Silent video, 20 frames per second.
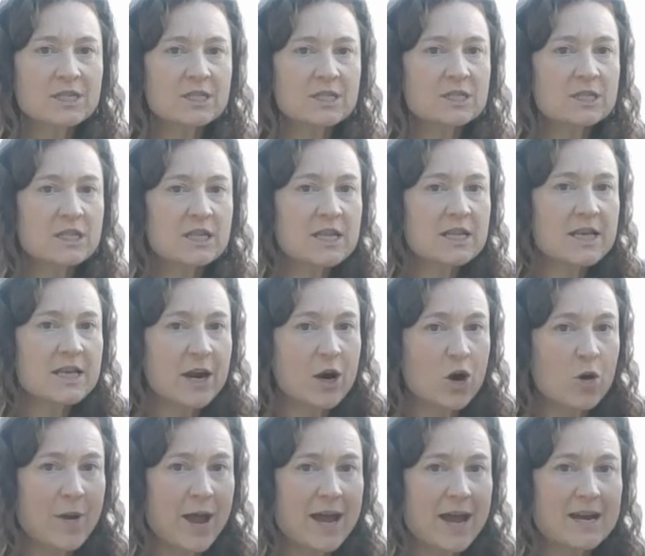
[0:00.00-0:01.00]
into the
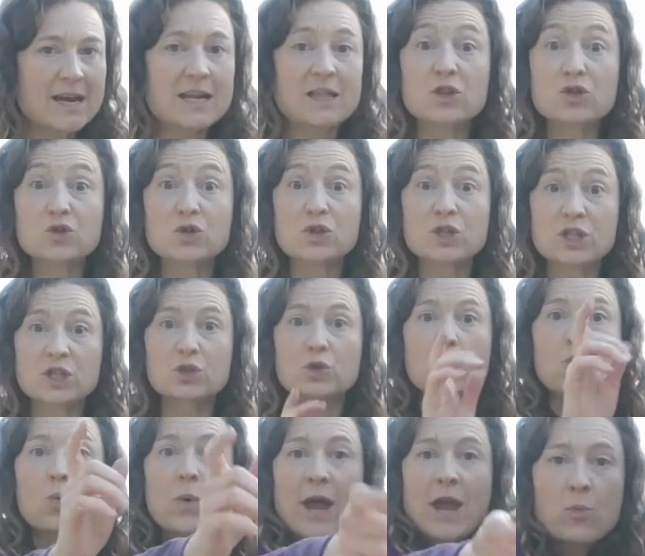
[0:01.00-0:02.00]
theraband in the
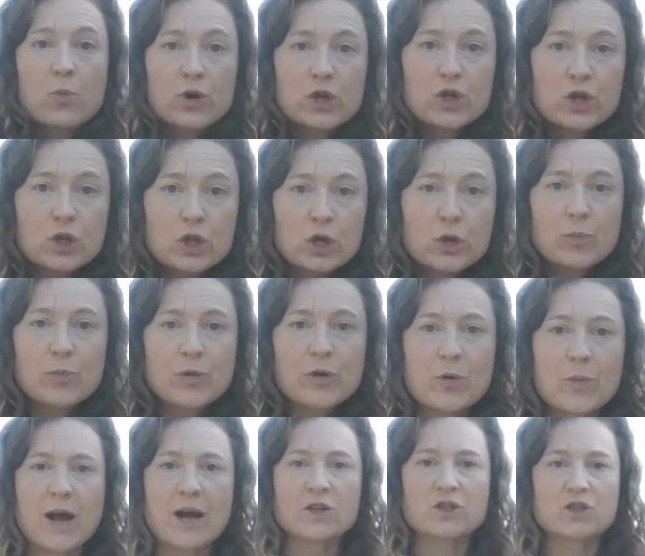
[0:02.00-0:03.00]
traditional way, where you loop it
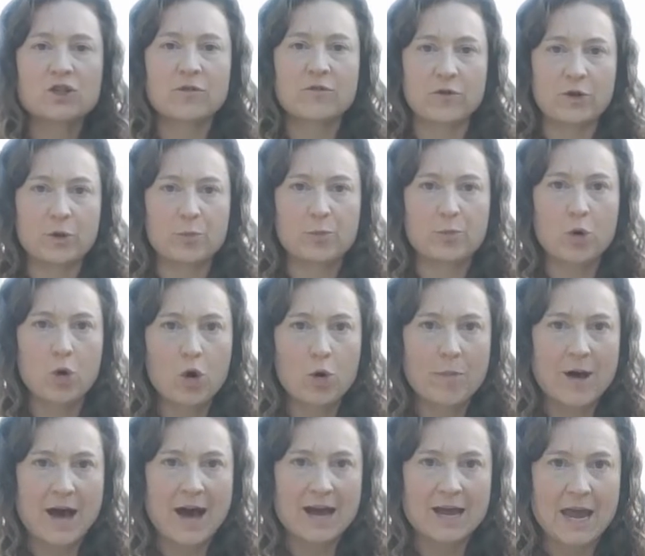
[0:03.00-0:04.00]
around your foot, pull
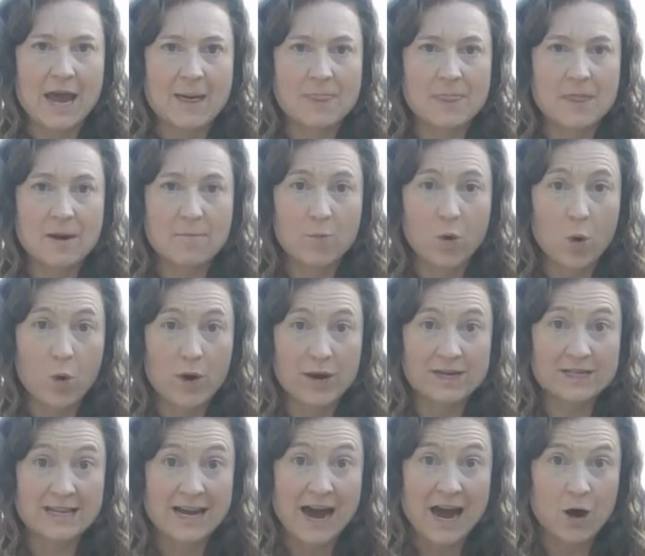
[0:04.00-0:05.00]
back, and then
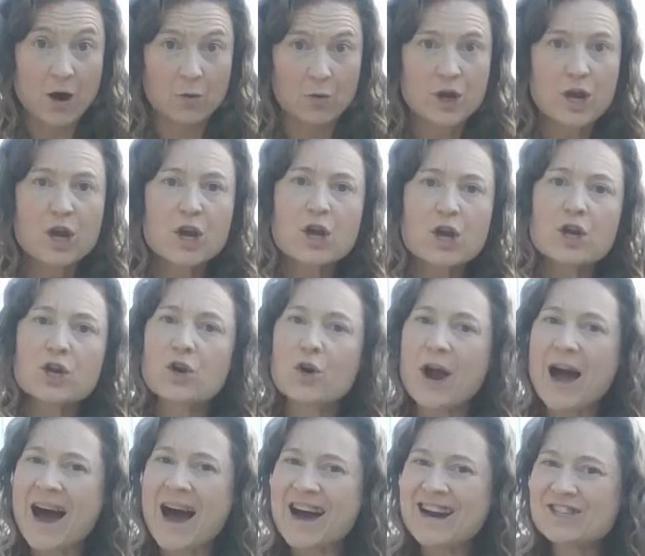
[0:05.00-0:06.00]
point down,
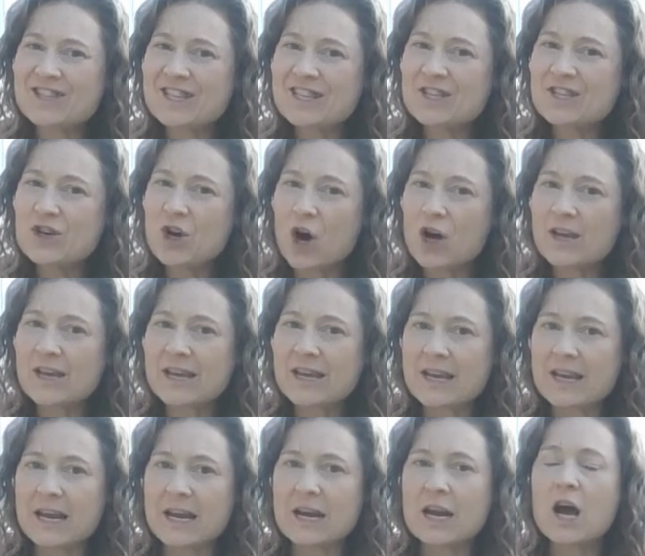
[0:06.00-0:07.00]
you're actually not
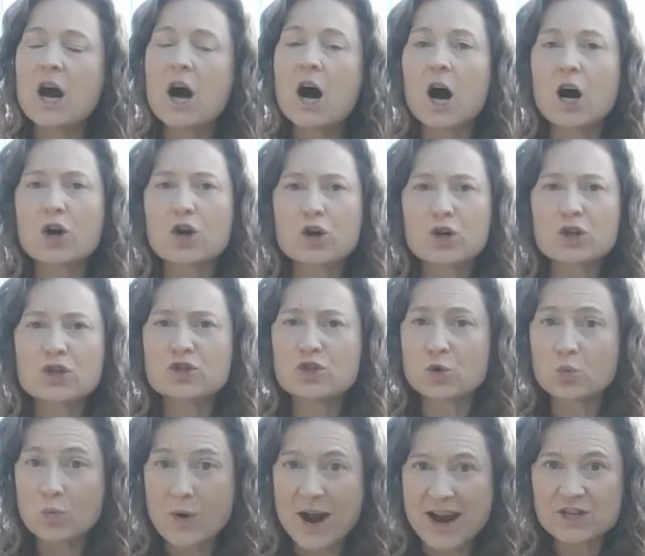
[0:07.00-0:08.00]
getting a good
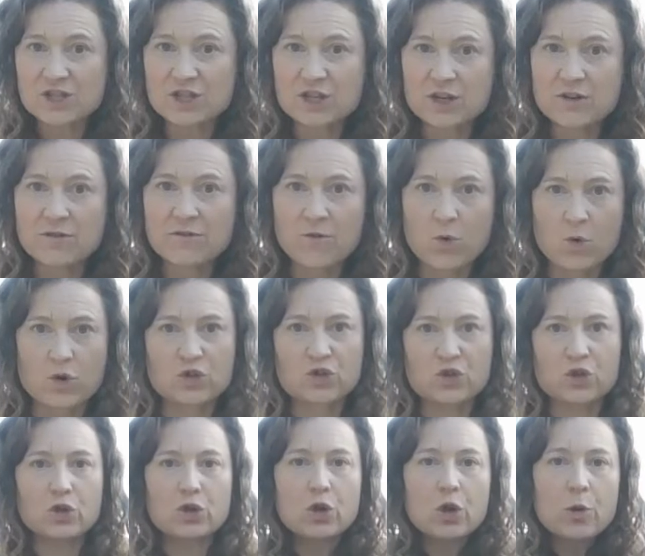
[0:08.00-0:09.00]
direction of force.
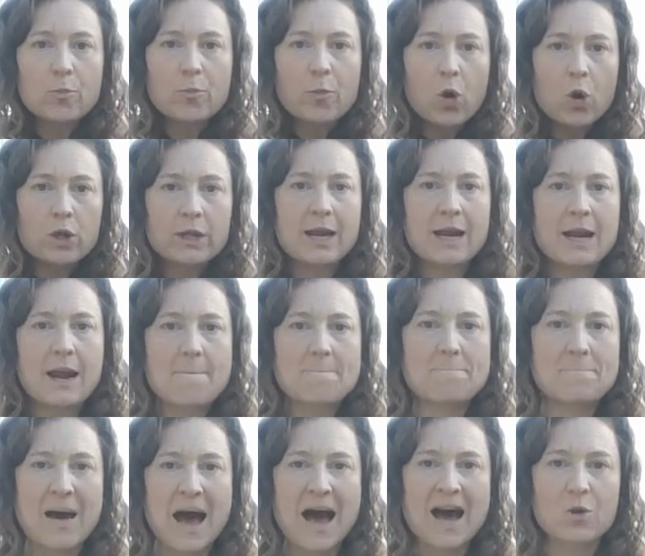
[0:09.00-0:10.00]
So you're pulling
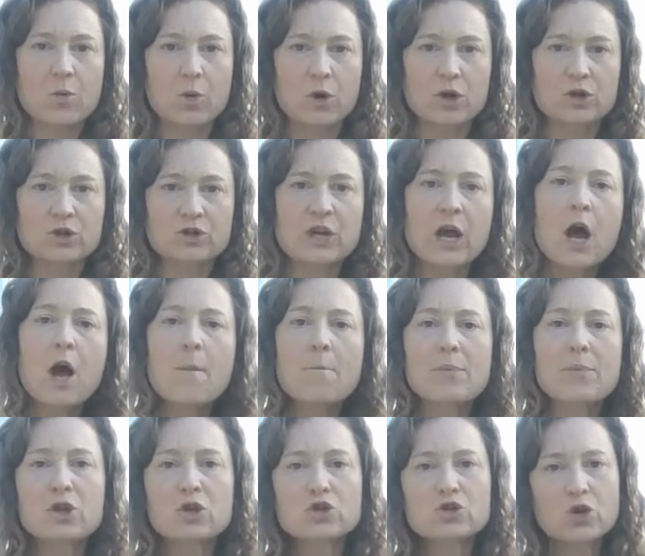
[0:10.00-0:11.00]
backwards,
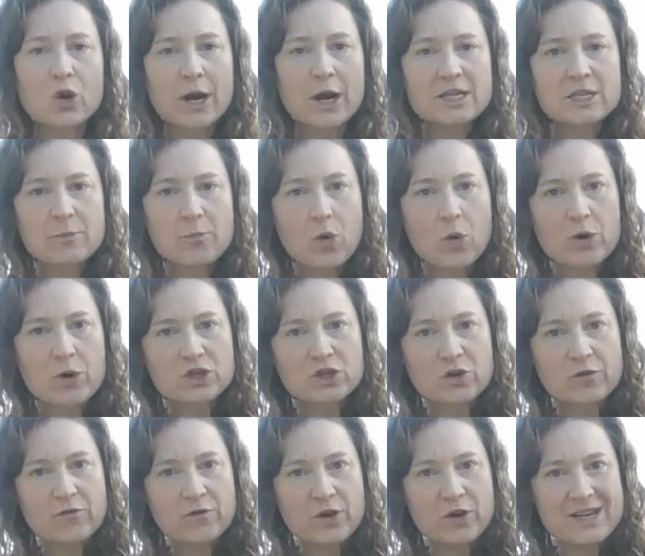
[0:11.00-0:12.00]
but you're trying to point
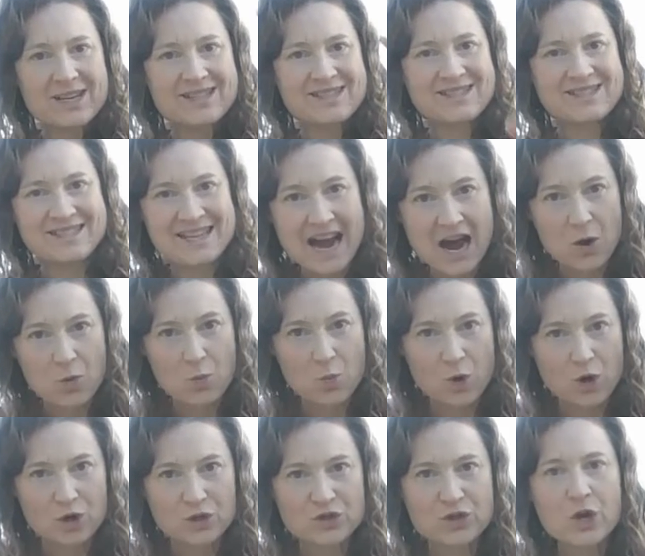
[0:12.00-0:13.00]
your foot
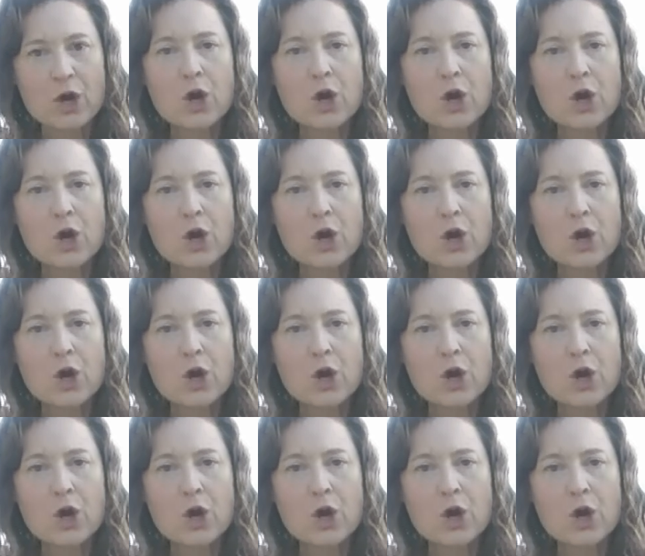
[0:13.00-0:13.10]
downwards,